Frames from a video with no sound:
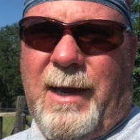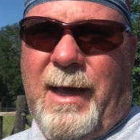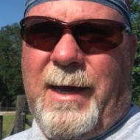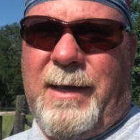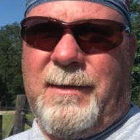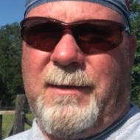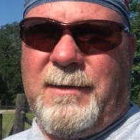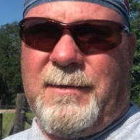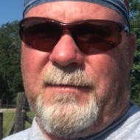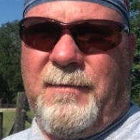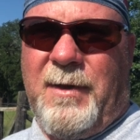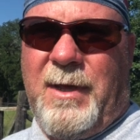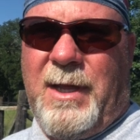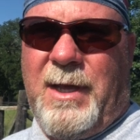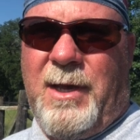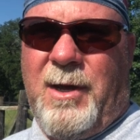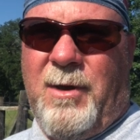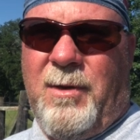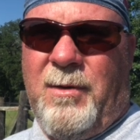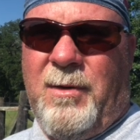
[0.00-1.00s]
like this
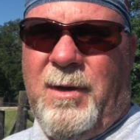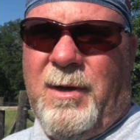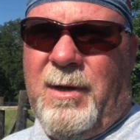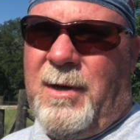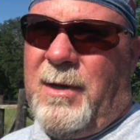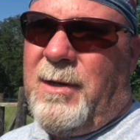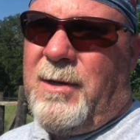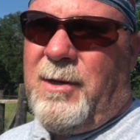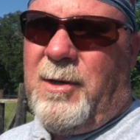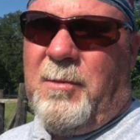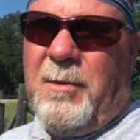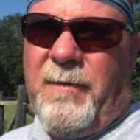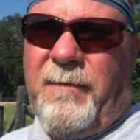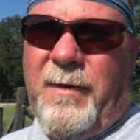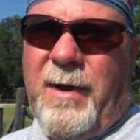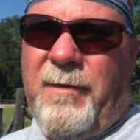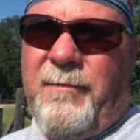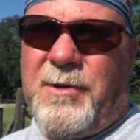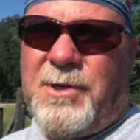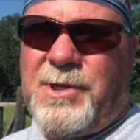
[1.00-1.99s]
video. Do me a
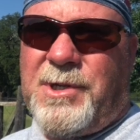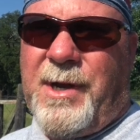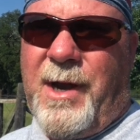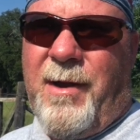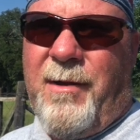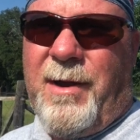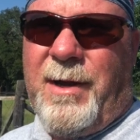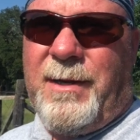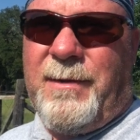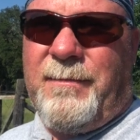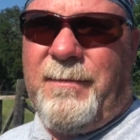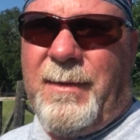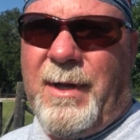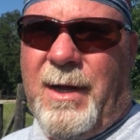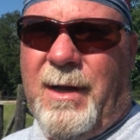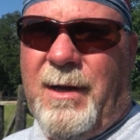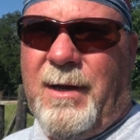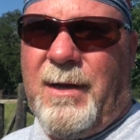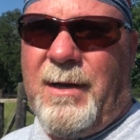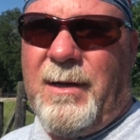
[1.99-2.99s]
favor, share it.
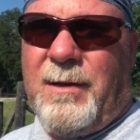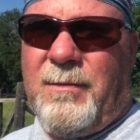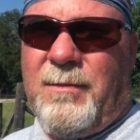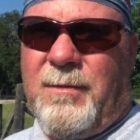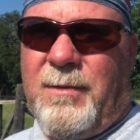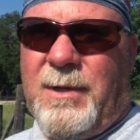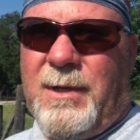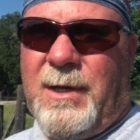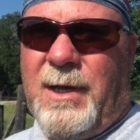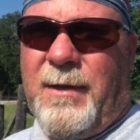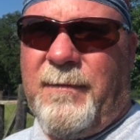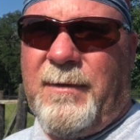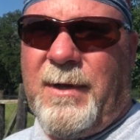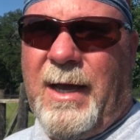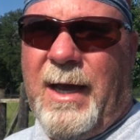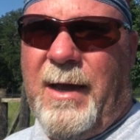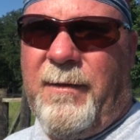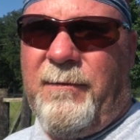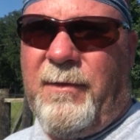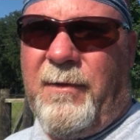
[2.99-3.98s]
We'd love
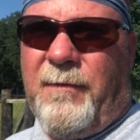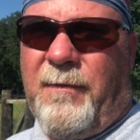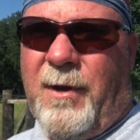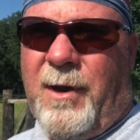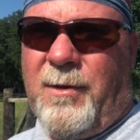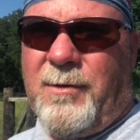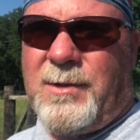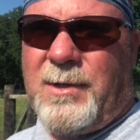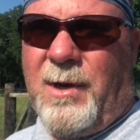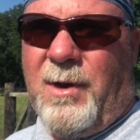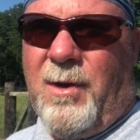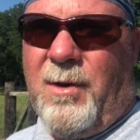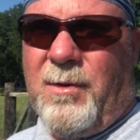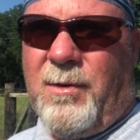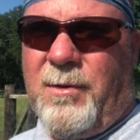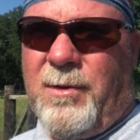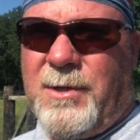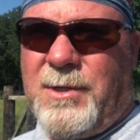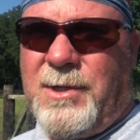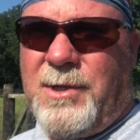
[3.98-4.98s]
to have you follow us
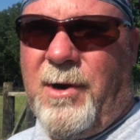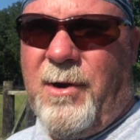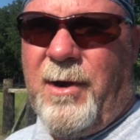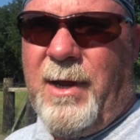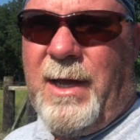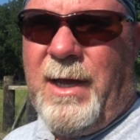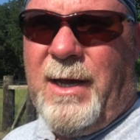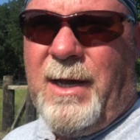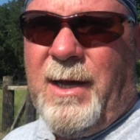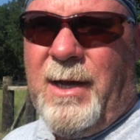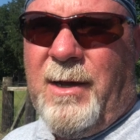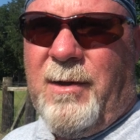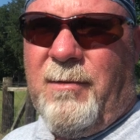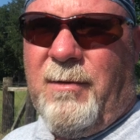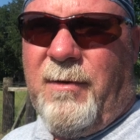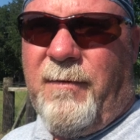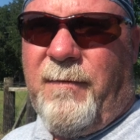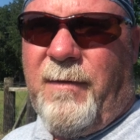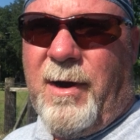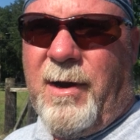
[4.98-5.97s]
along on this journey.
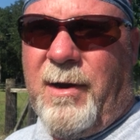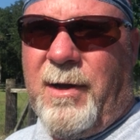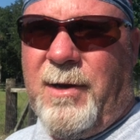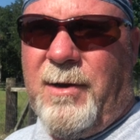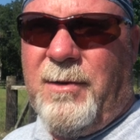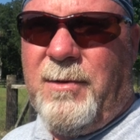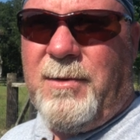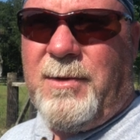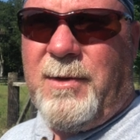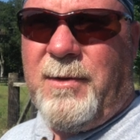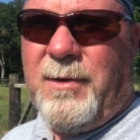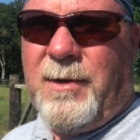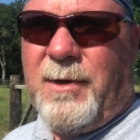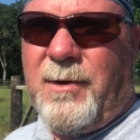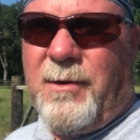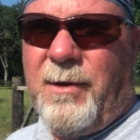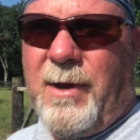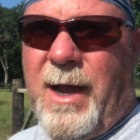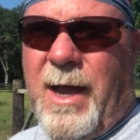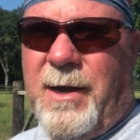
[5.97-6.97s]
We're fairly new to the
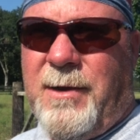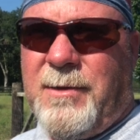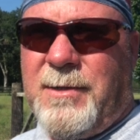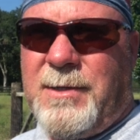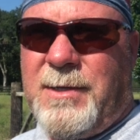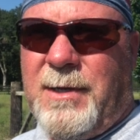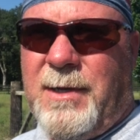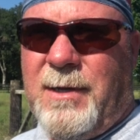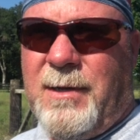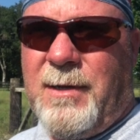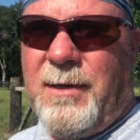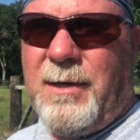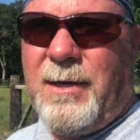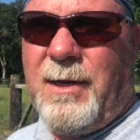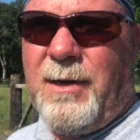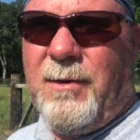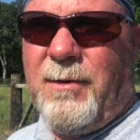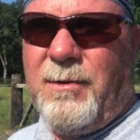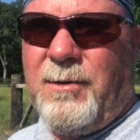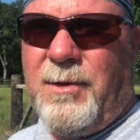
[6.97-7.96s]
creators
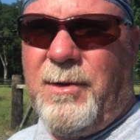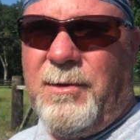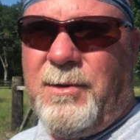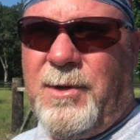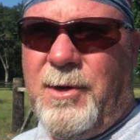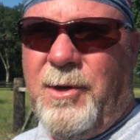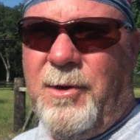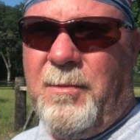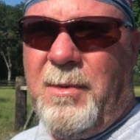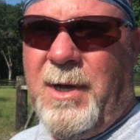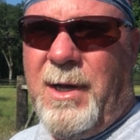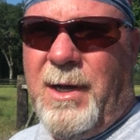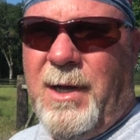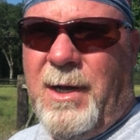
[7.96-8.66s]
here on YouTube,